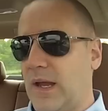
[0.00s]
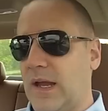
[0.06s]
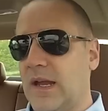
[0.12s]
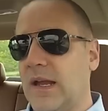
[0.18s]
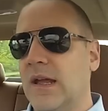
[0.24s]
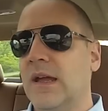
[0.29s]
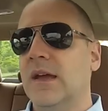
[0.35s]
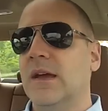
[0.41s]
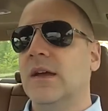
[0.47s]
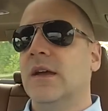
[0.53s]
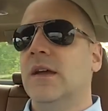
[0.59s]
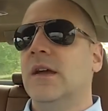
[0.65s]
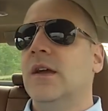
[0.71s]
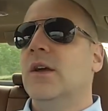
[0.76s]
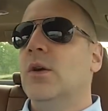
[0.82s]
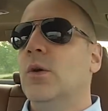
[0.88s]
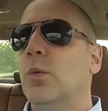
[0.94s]
be,
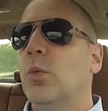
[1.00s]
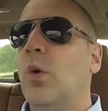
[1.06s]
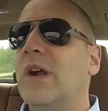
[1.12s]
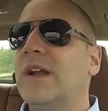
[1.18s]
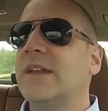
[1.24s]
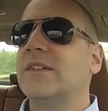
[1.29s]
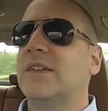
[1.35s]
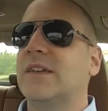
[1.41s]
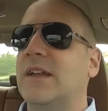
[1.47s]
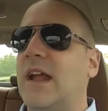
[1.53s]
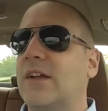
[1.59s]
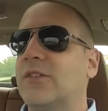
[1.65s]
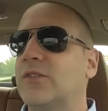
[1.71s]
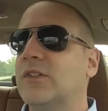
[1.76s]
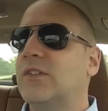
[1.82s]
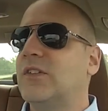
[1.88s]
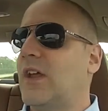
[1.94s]
what does it
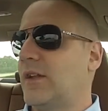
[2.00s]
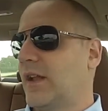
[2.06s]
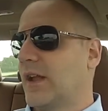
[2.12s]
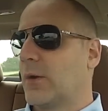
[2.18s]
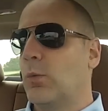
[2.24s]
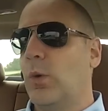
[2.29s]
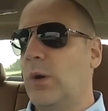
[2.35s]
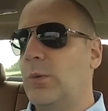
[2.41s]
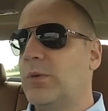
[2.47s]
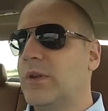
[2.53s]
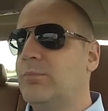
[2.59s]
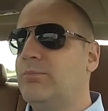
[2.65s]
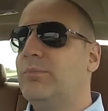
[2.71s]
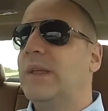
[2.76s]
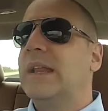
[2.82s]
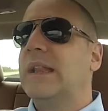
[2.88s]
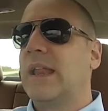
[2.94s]
actually sound like? What would
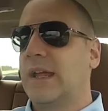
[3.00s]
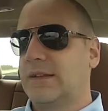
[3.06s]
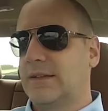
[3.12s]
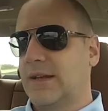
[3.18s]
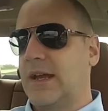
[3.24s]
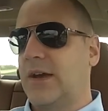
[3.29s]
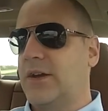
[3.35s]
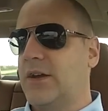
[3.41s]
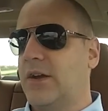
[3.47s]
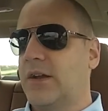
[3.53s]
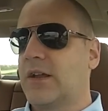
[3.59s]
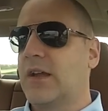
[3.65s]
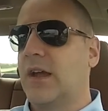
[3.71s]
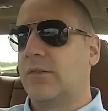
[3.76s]
it be like to carry on a